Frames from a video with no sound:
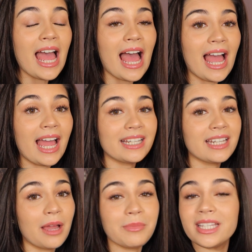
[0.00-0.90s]
and
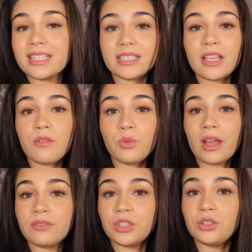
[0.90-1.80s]
I'm here to serve
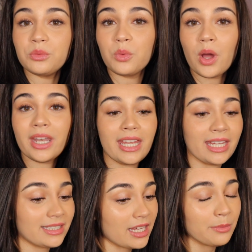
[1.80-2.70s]
whatever you want
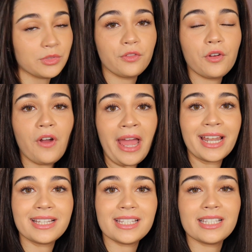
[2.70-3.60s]
in terms of your
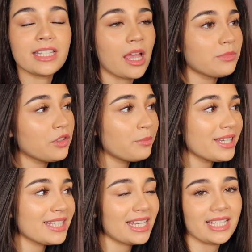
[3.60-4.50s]
finances, in terms of
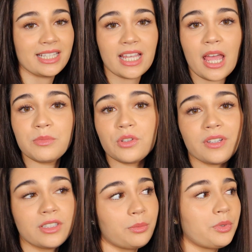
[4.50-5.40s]
business, in terms of
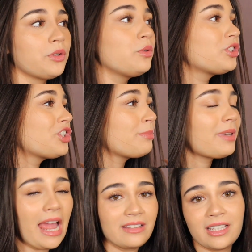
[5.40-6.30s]
entrepreneurship,
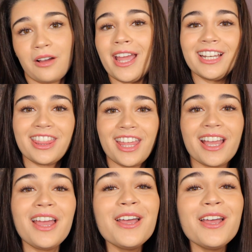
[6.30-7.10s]
lifestyle, anything.